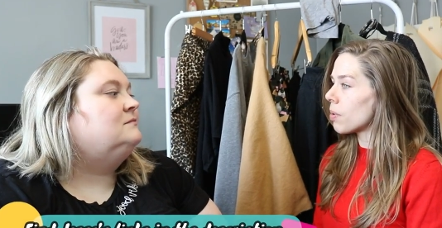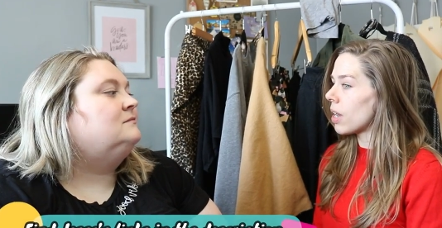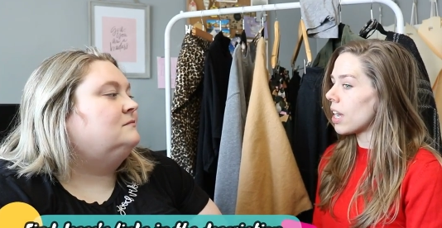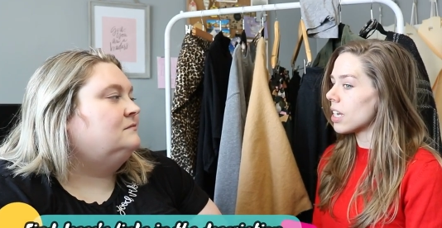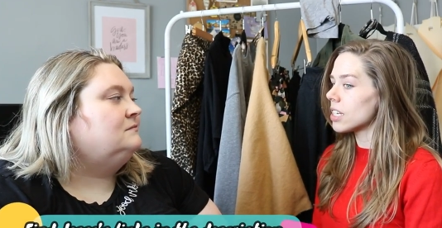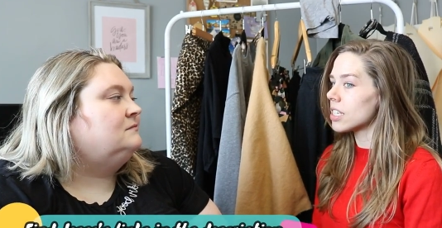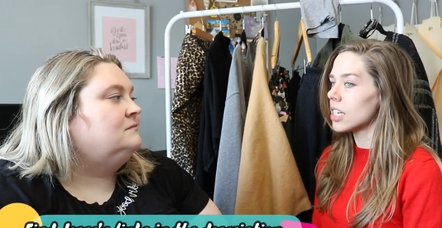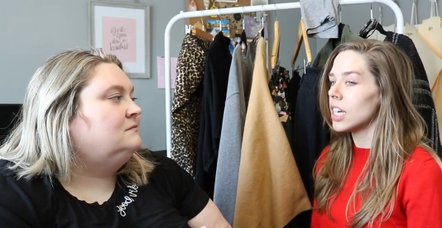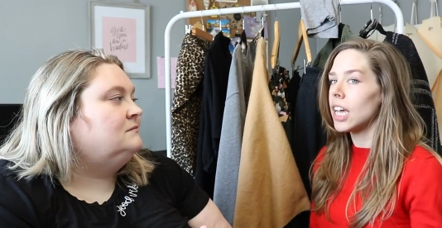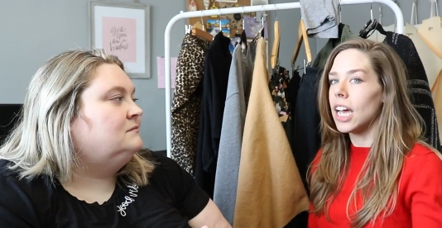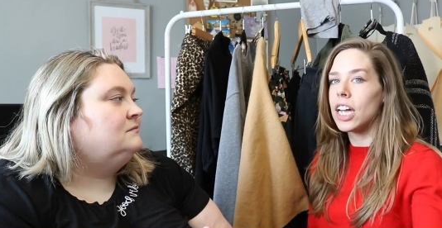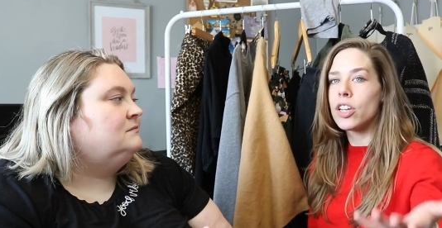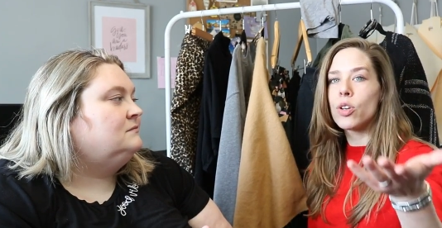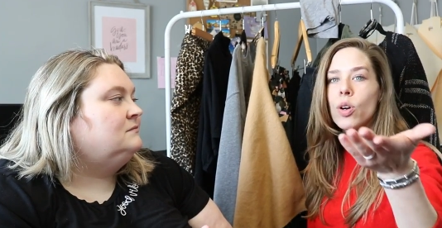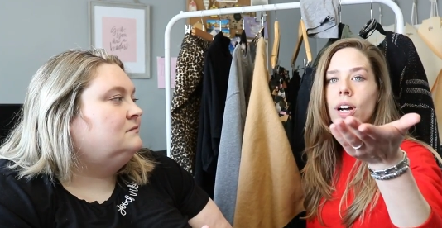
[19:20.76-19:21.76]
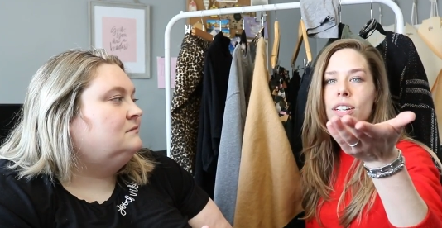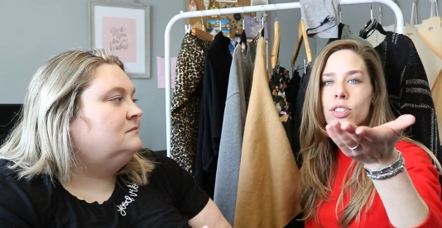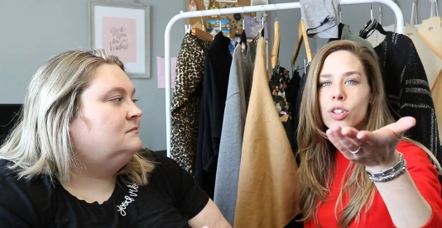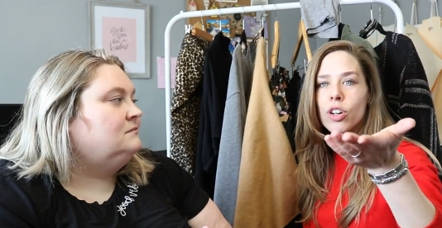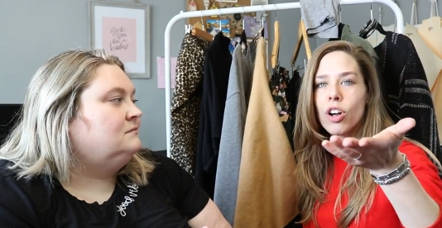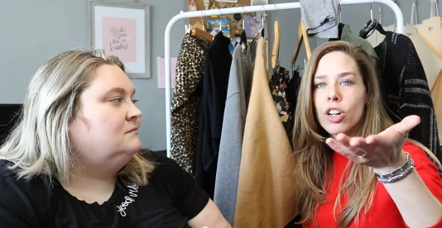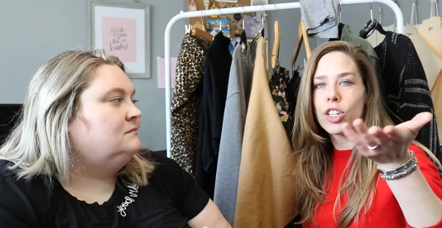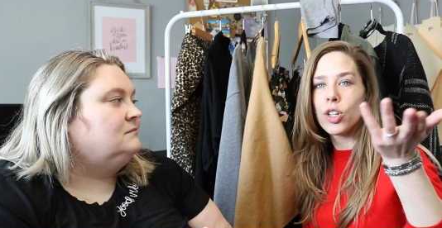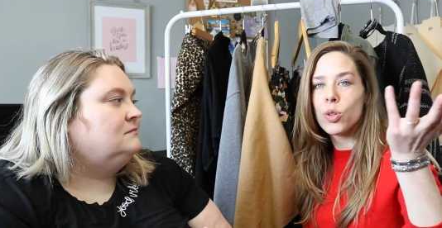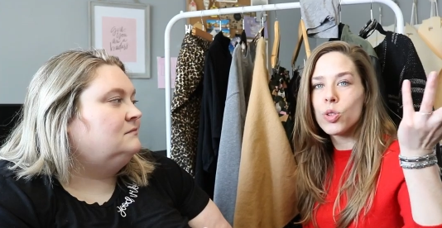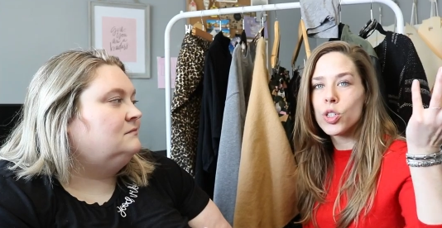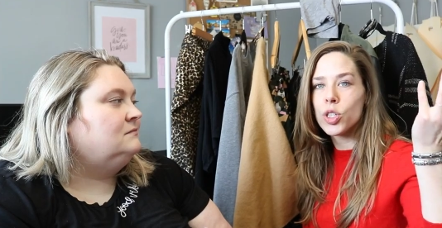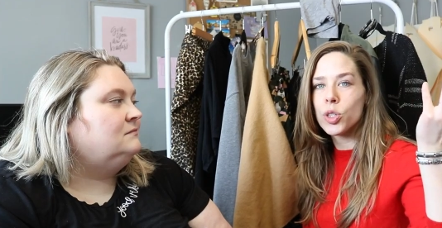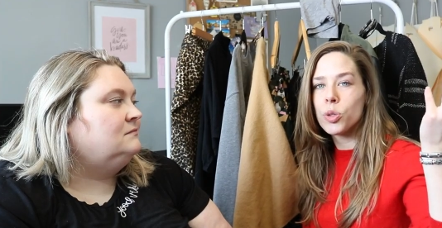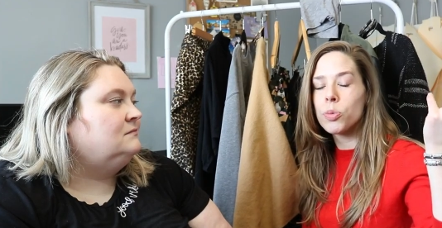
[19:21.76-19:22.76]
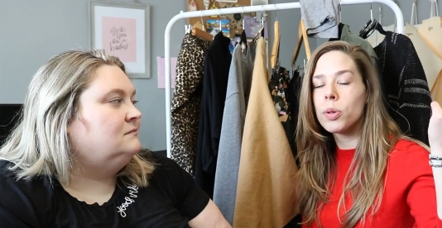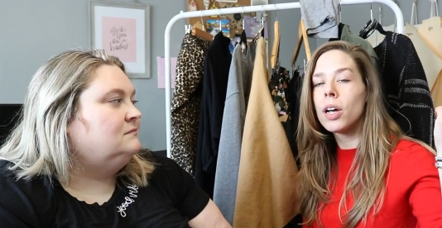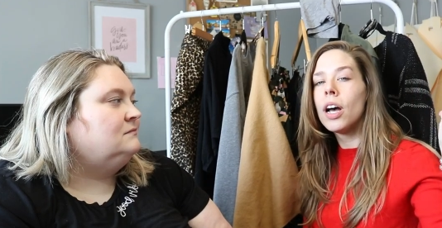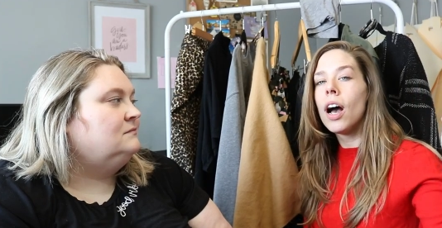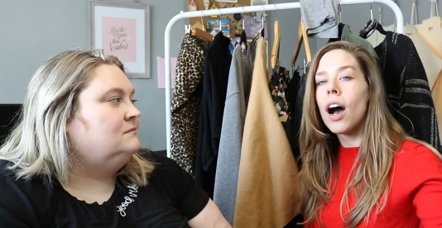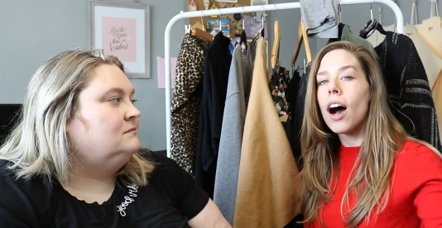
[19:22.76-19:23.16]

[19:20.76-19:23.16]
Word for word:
Speaker 1: but, and you guys are on YouTube.